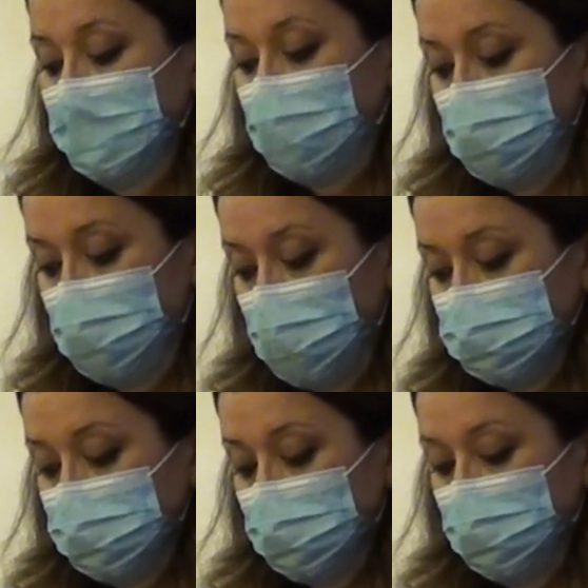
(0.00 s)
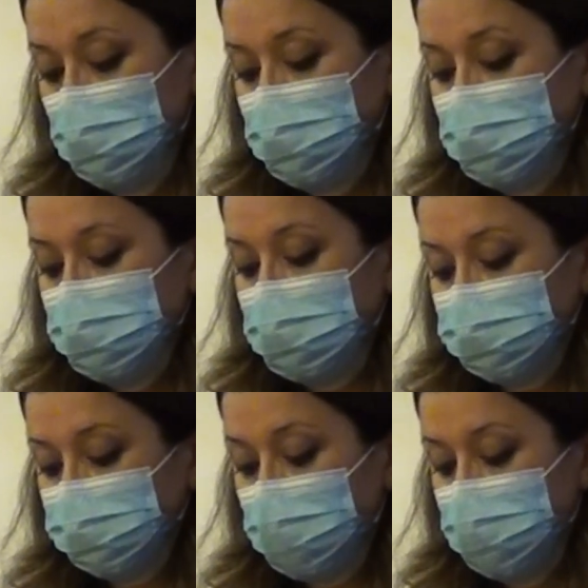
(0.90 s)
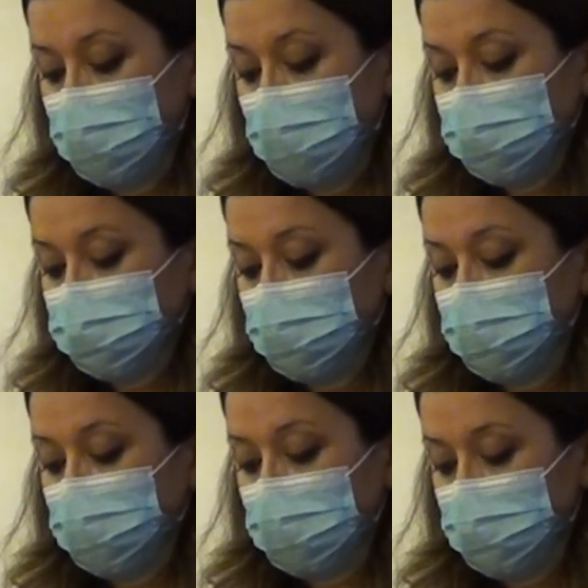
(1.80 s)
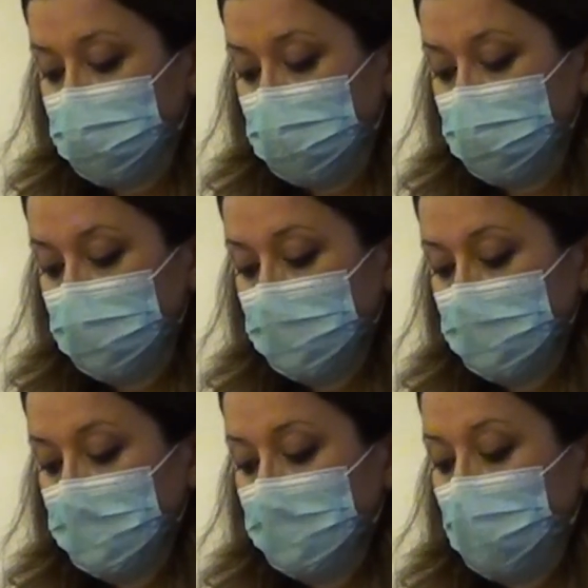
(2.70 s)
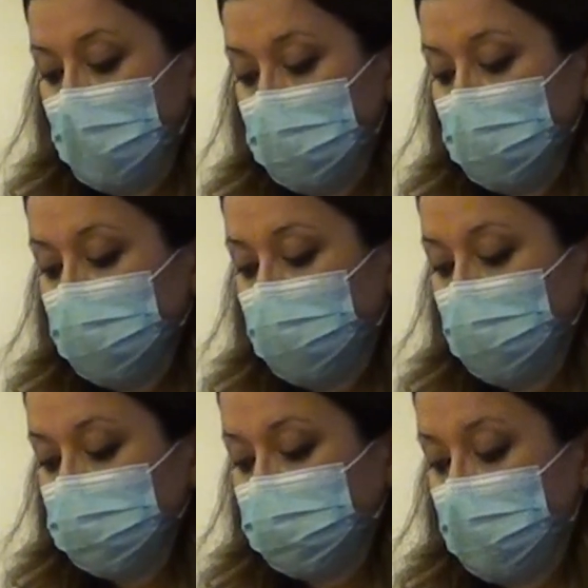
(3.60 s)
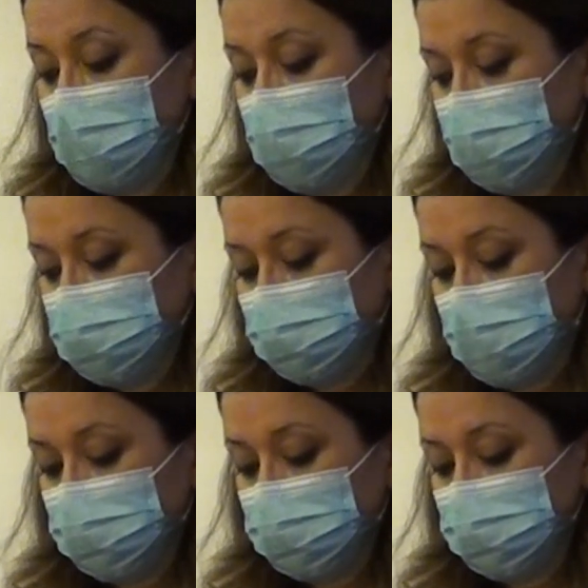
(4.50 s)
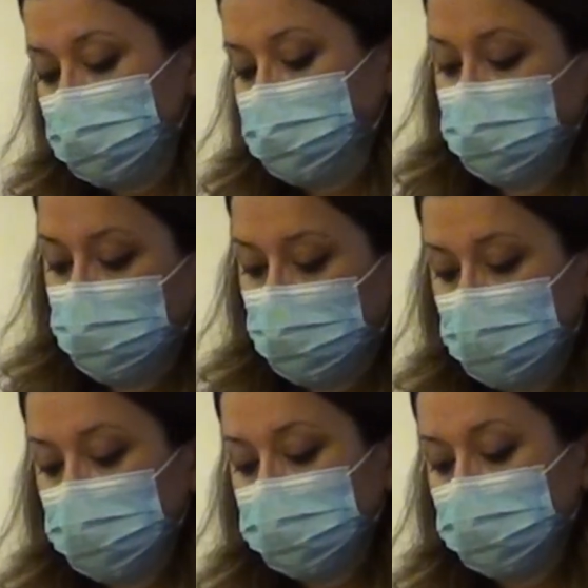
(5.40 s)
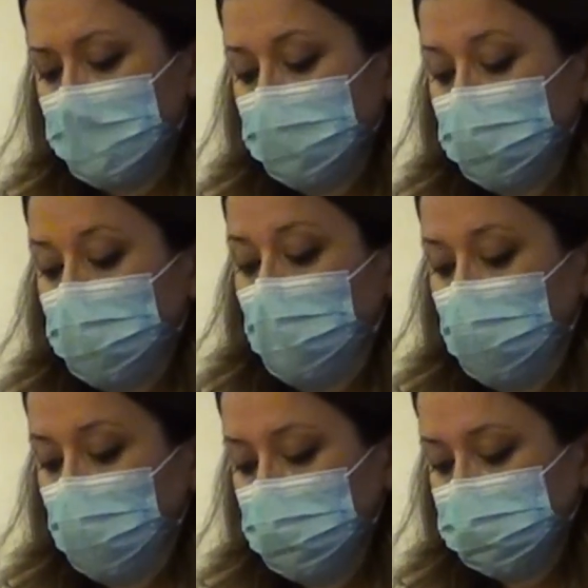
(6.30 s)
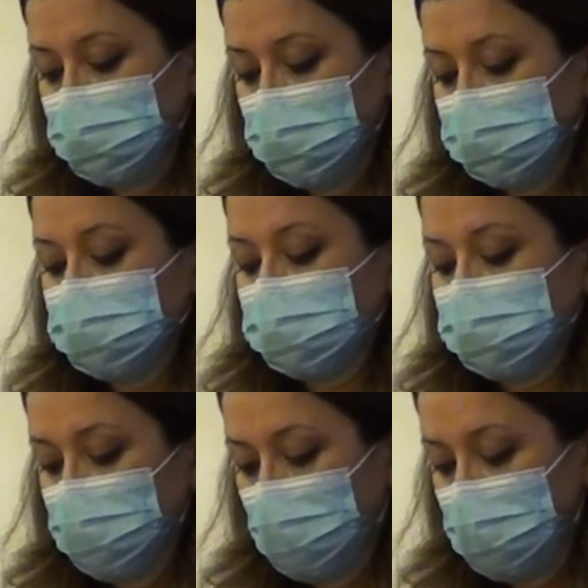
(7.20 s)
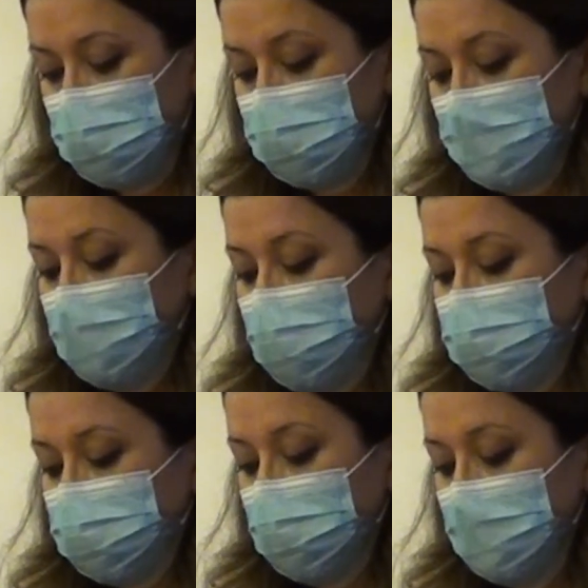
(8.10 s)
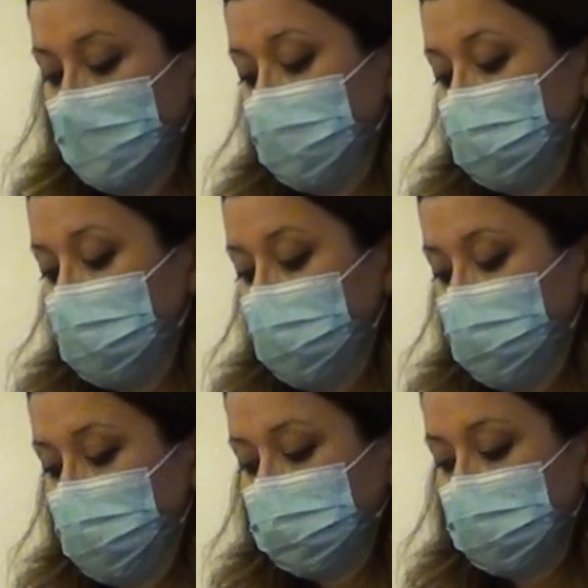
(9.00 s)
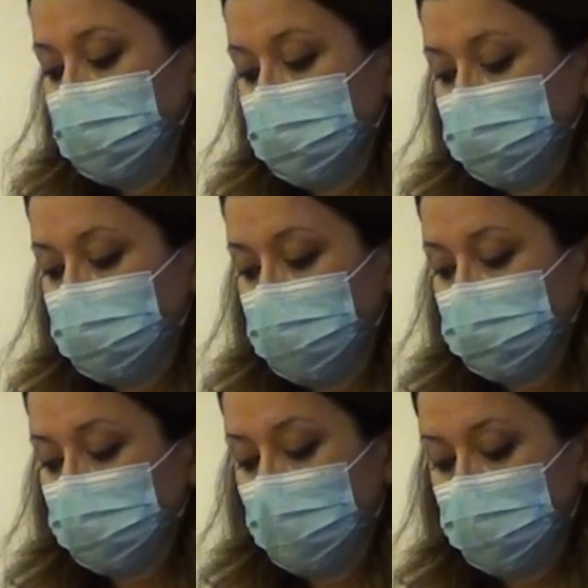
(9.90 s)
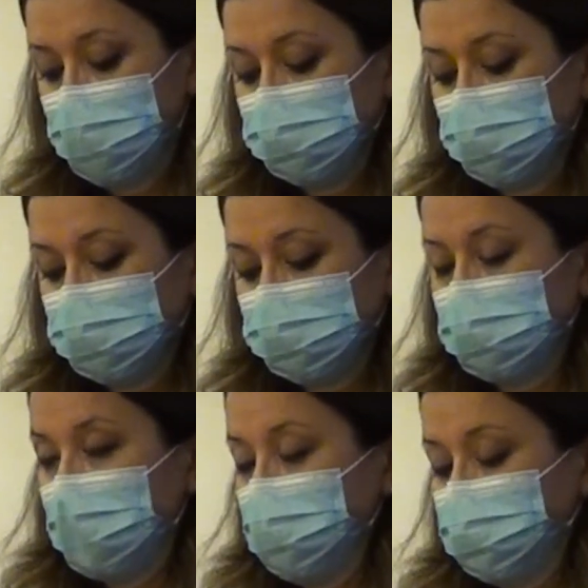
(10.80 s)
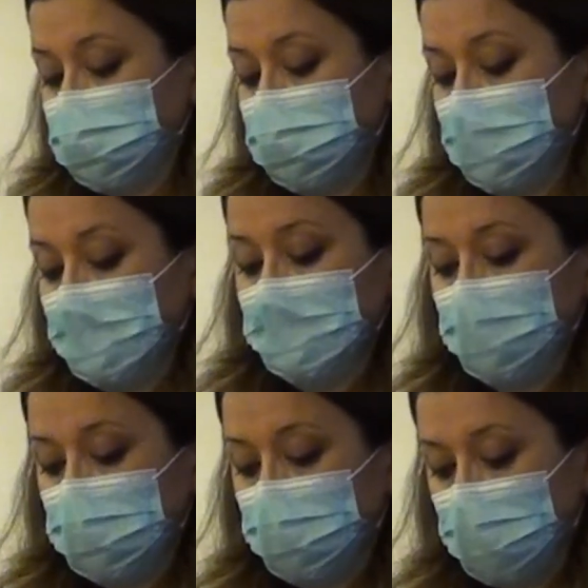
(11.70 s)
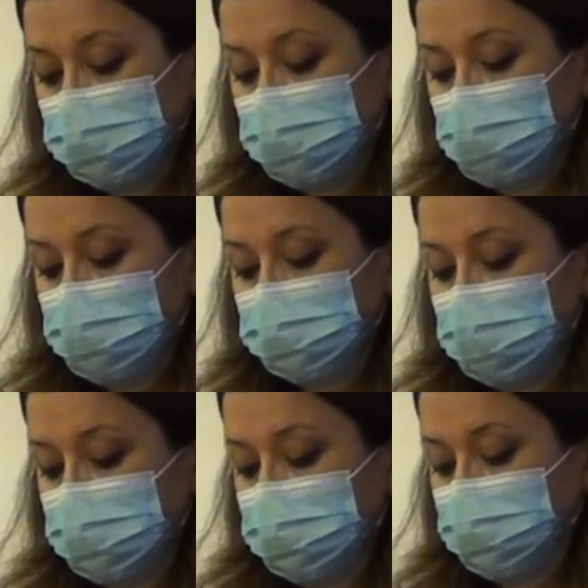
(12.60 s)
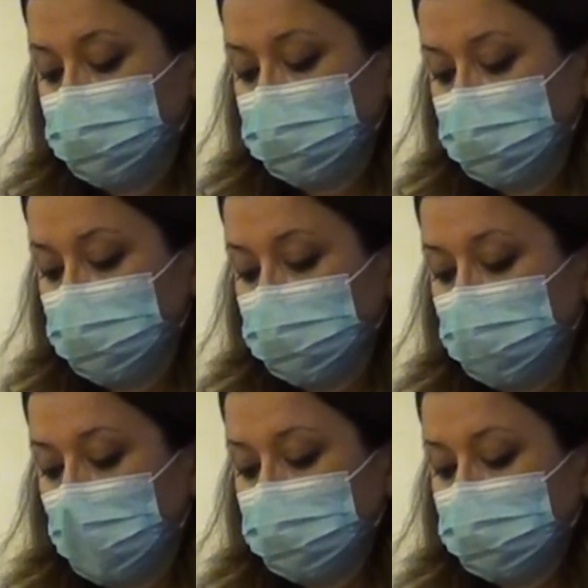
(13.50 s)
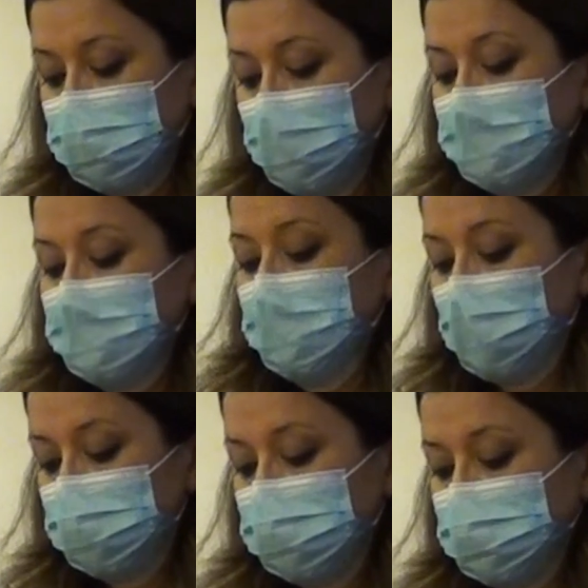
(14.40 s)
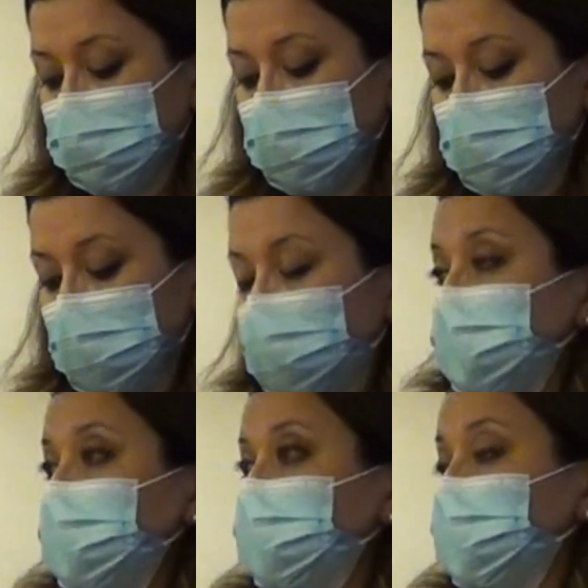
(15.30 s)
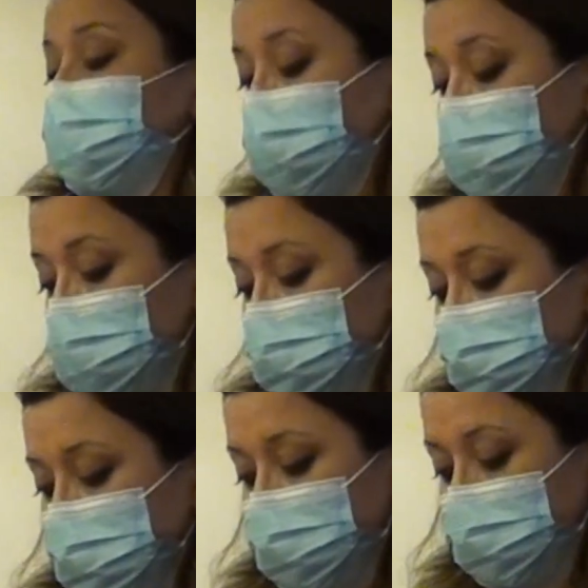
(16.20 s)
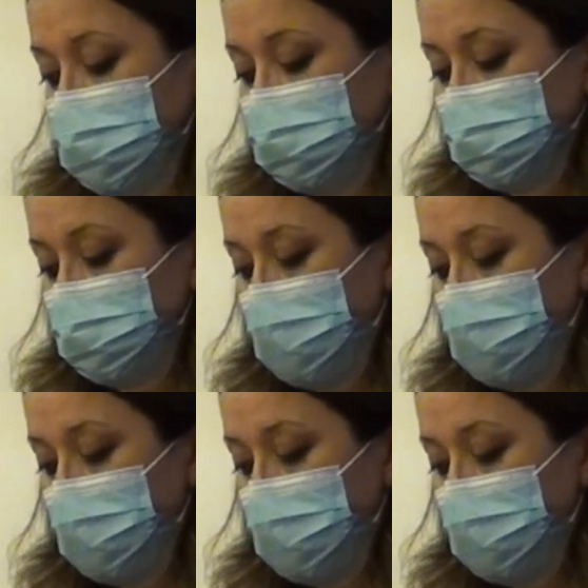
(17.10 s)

One Water will be the next generation of the campaign, widening the focus from infrastructure, taps and toilets, to a more holistic, system-wide vision that elevates and integrates water resources management with water supply and sanitation service quality, quantity, and equity to achieve water security.